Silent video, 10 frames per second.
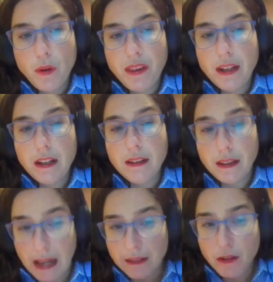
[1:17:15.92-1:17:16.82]
Within
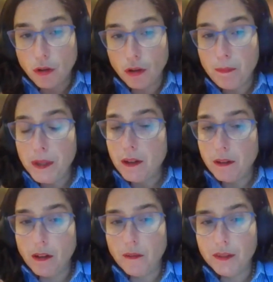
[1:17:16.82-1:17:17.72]
that short
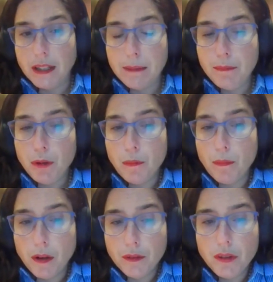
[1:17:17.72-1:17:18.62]
period of time, 2
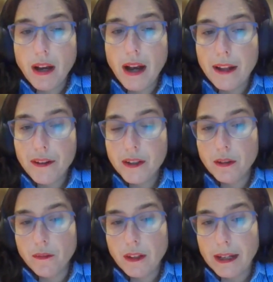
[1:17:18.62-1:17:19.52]
months,
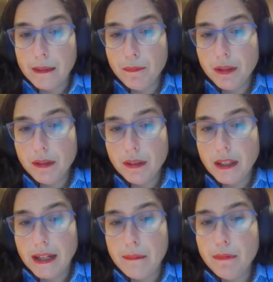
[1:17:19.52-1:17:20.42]
hundreds of
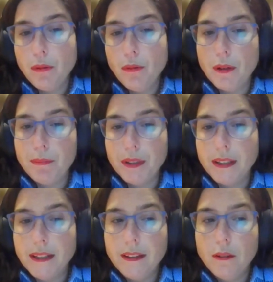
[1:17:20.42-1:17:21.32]
claims were
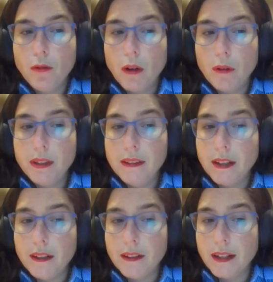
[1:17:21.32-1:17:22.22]
presented throughout the
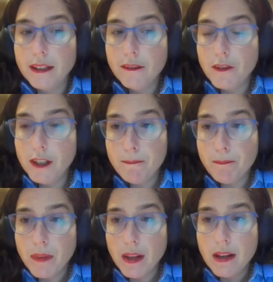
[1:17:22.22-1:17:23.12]
entire country.
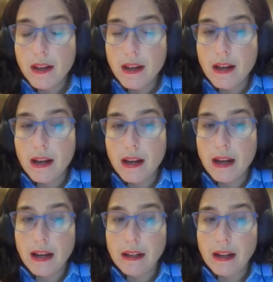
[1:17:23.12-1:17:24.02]

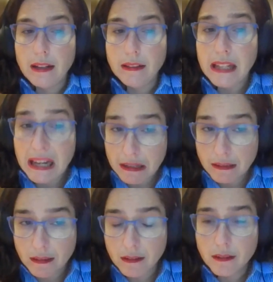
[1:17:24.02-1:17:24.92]
And at the
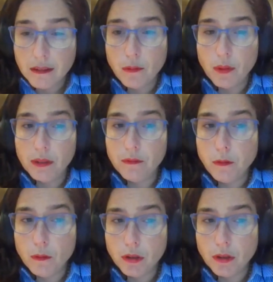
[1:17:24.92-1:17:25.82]
end, when
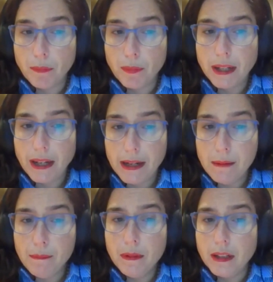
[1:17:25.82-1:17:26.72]
full stop
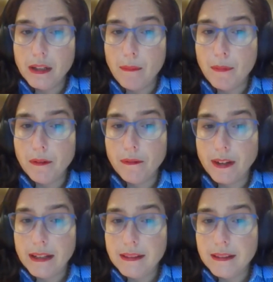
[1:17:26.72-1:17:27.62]
came, the number of
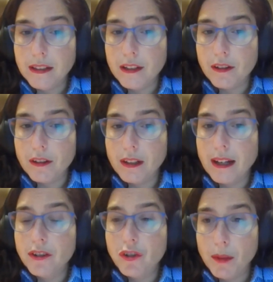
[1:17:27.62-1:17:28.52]
cases incurred
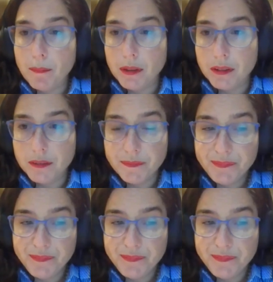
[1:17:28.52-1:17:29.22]
had tripled.